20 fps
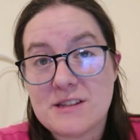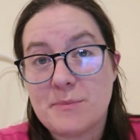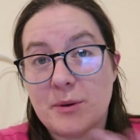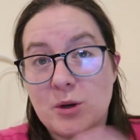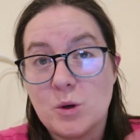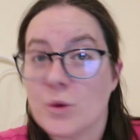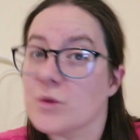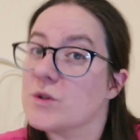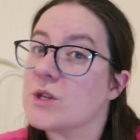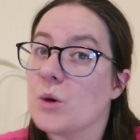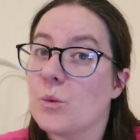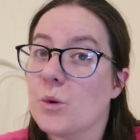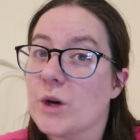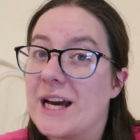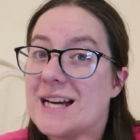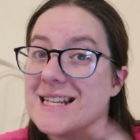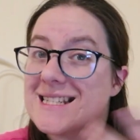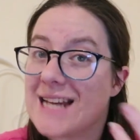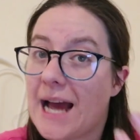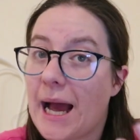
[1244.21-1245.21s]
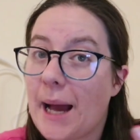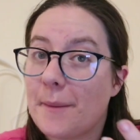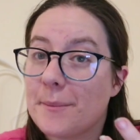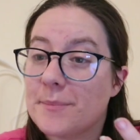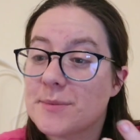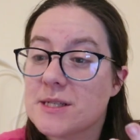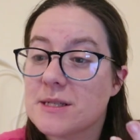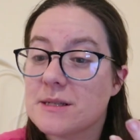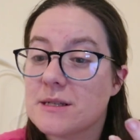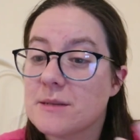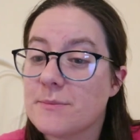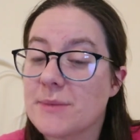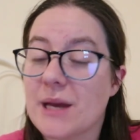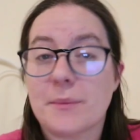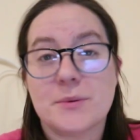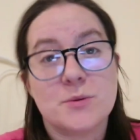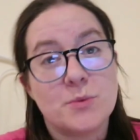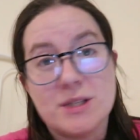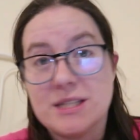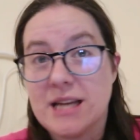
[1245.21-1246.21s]
but also want to adapt, be
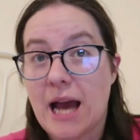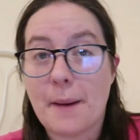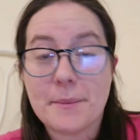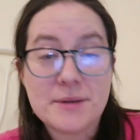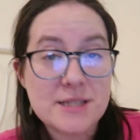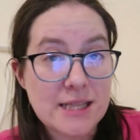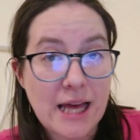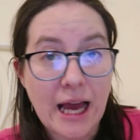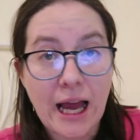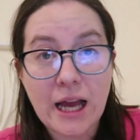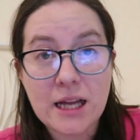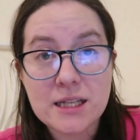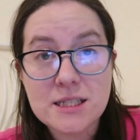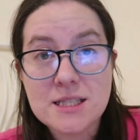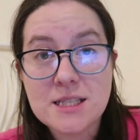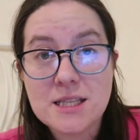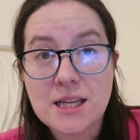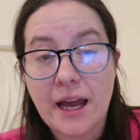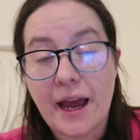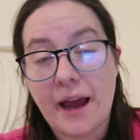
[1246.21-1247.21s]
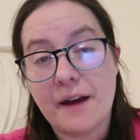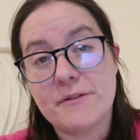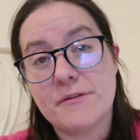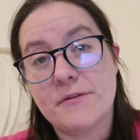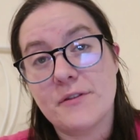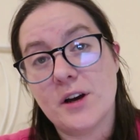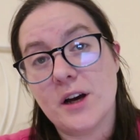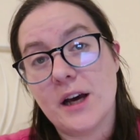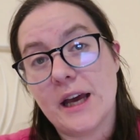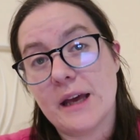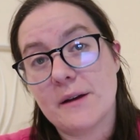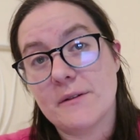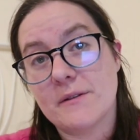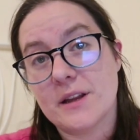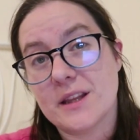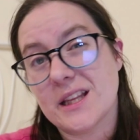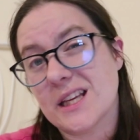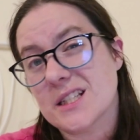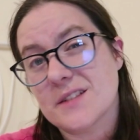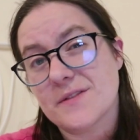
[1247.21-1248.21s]
able to adapt that for
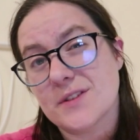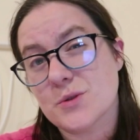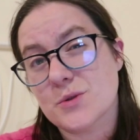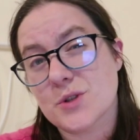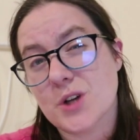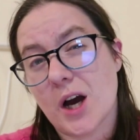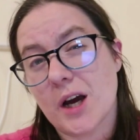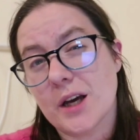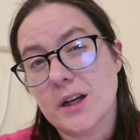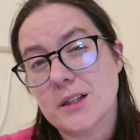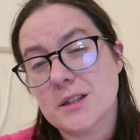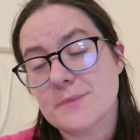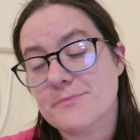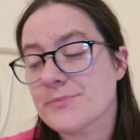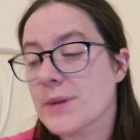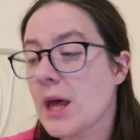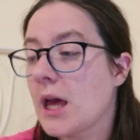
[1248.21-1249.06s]
the individual child.